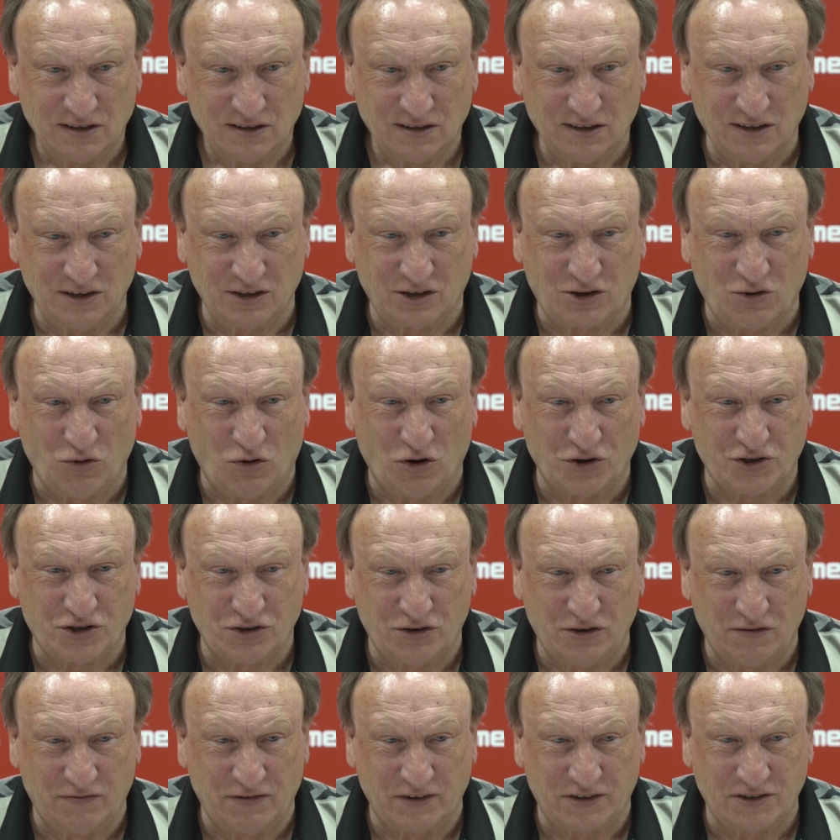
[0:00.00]
and a
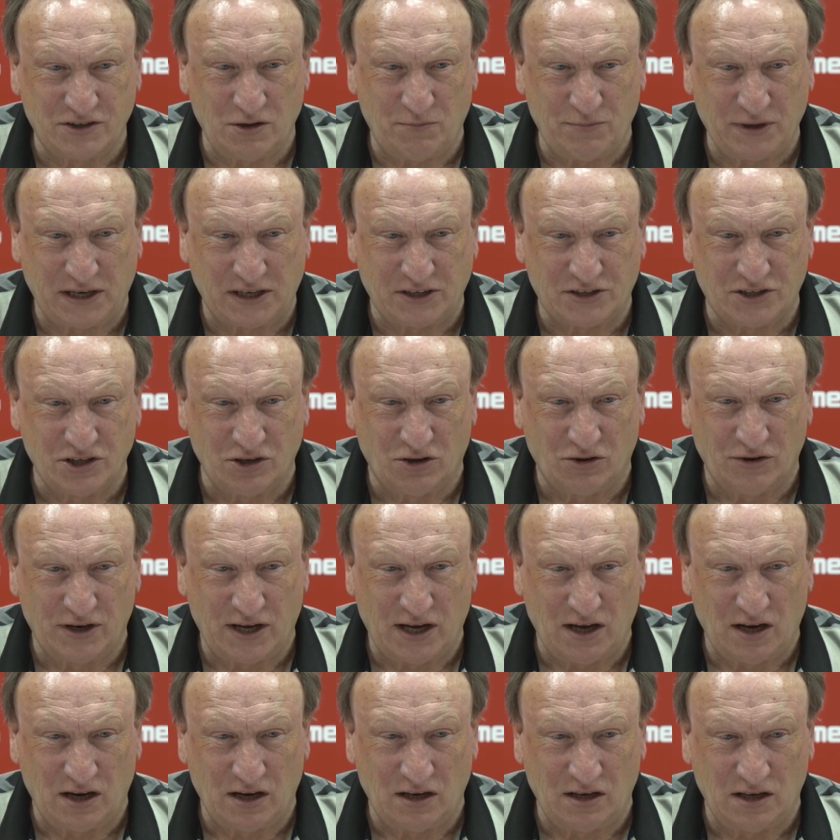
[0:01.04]
quarter of a big
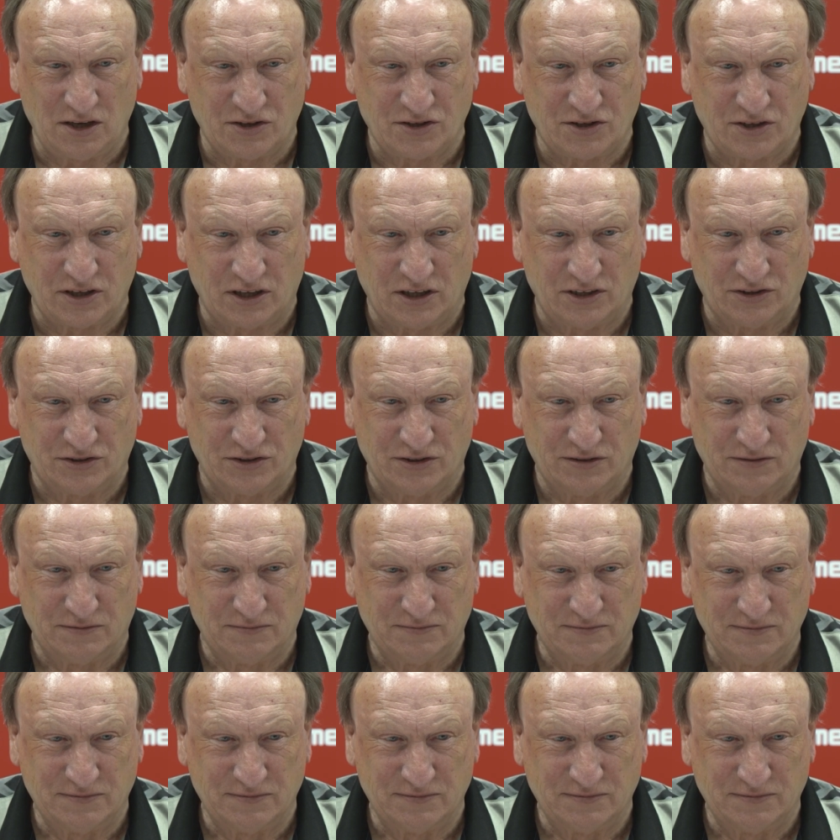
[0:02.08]
toenail in this season.